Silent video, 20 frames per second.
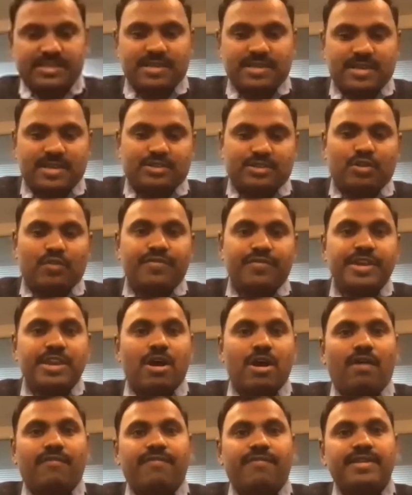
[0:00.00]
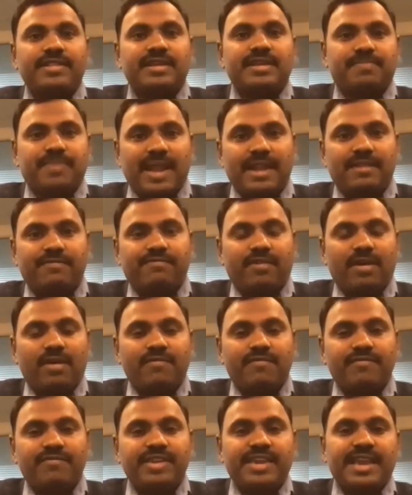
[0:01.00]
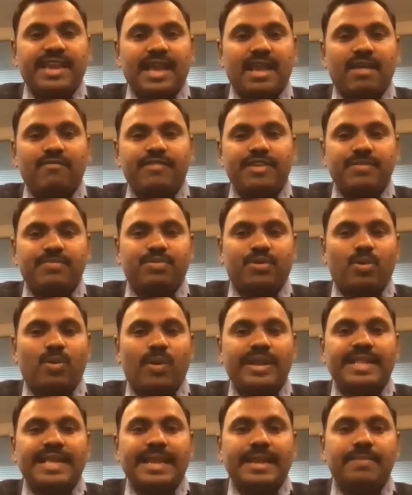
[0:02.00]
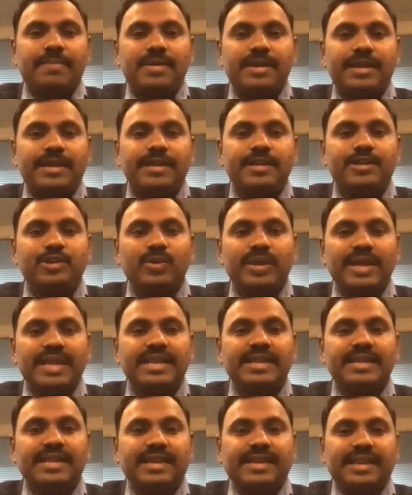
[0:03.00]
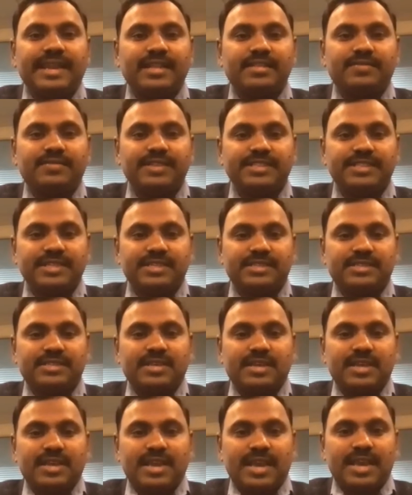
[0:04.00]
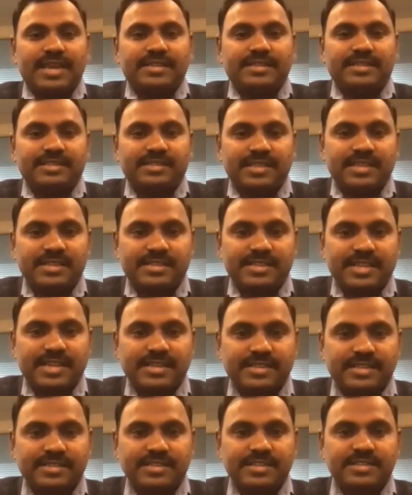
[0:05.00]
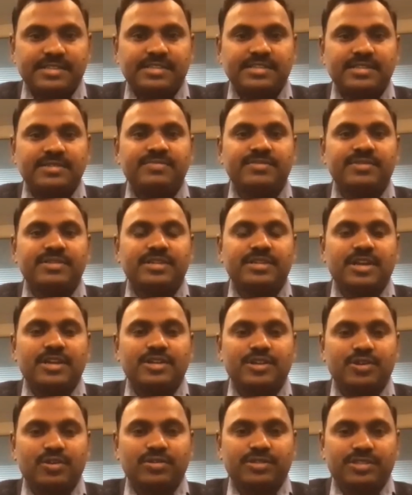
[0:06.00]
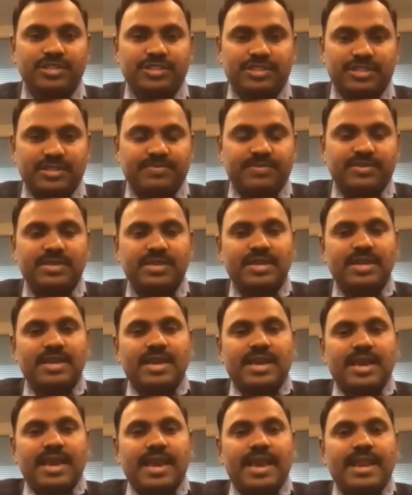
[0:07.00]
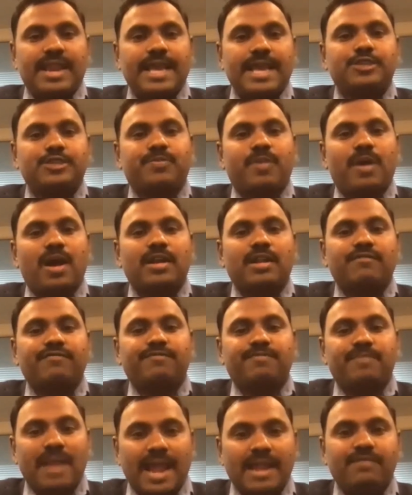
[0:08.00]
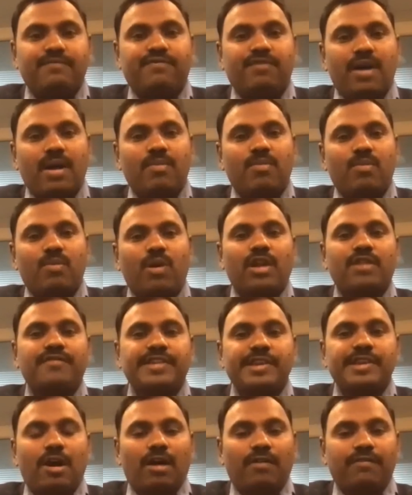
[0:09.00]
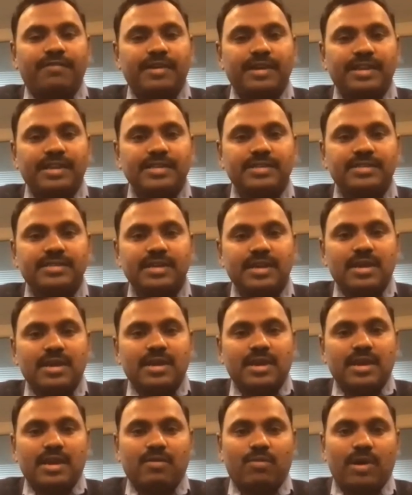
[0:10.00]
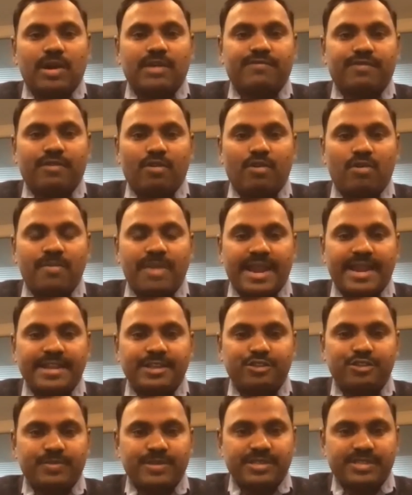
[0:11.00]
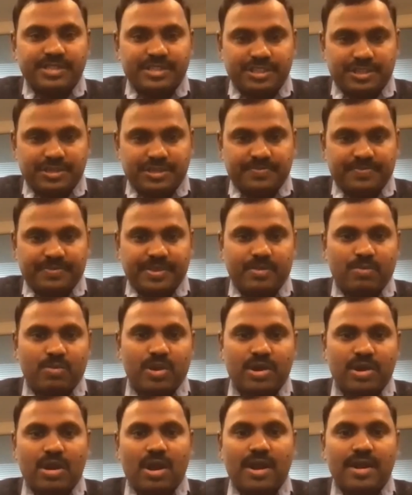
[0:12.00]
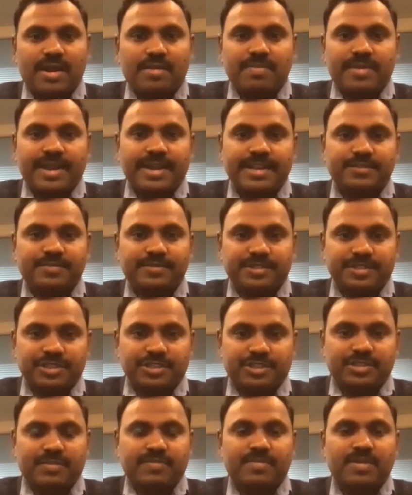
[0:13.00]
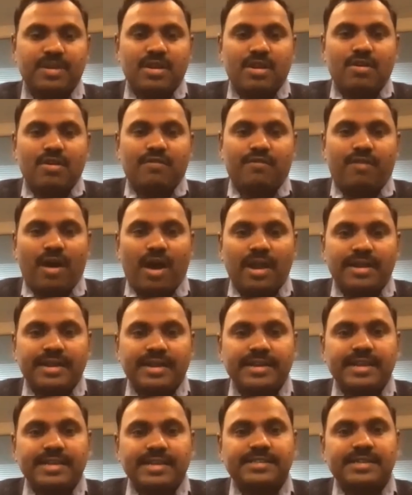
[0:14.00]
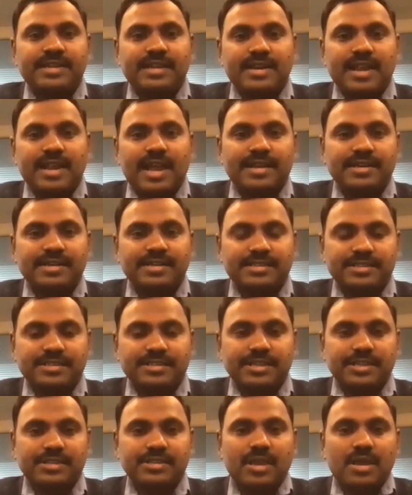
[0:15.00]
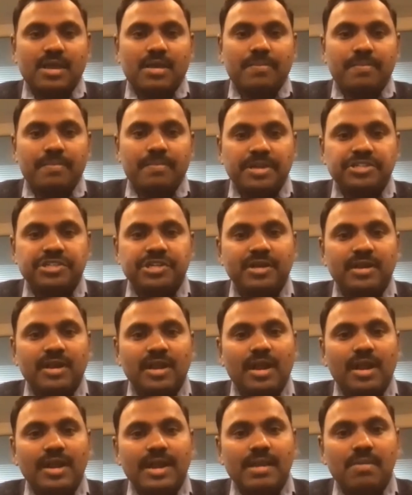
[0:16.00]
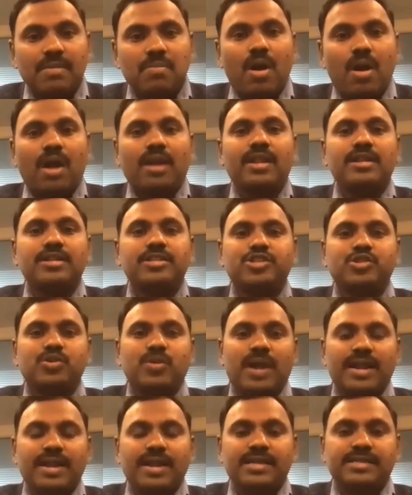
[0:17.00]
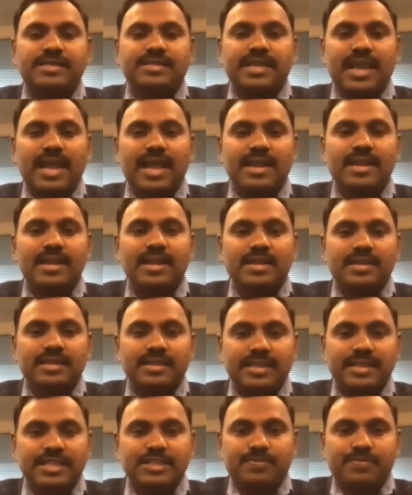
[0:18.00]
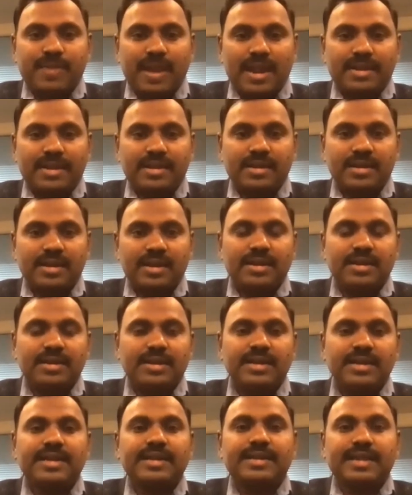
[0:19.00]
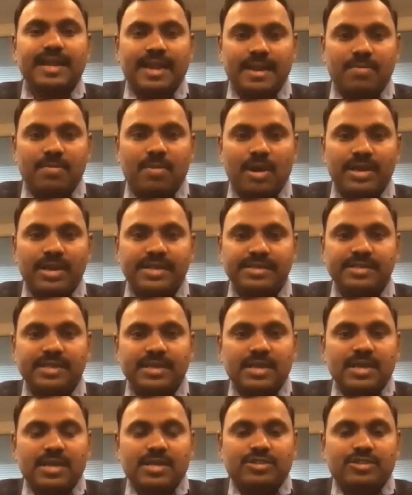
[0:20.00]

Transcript: So we offer the platform. We have we provide the ability to integrate with these existing sensor systems and control systems. And as part of platform, what we offer is a workflow management system, a work order management system, fault detection and diagnostics, machine learning models to understand these patterns and detect anomalies.